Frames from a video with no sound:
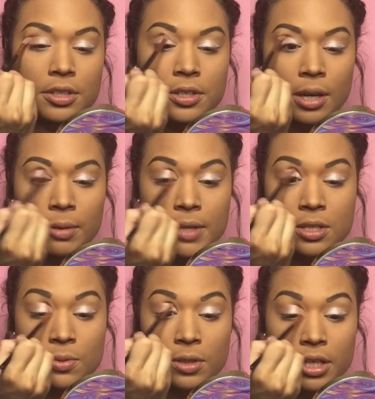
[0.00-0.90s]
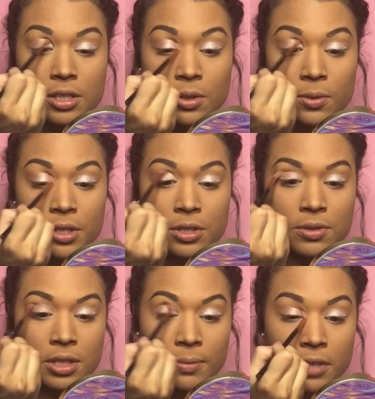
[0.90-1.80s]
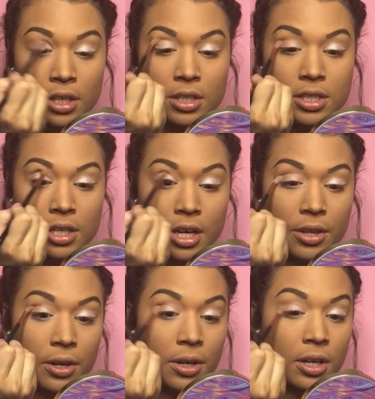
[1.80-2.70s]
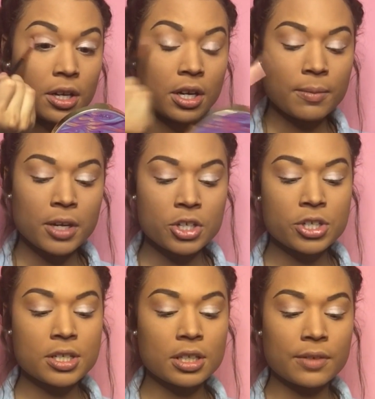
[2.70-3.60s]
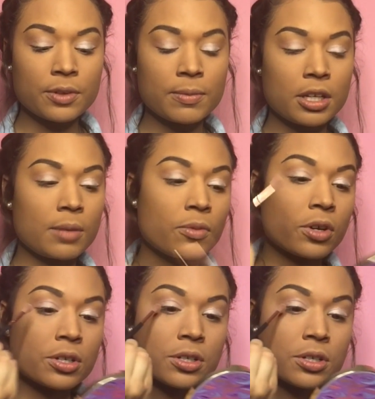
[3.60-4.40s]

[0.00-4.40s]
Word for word: So yeah, me and my sister would like to always do something together because she doesn't live with me anymore.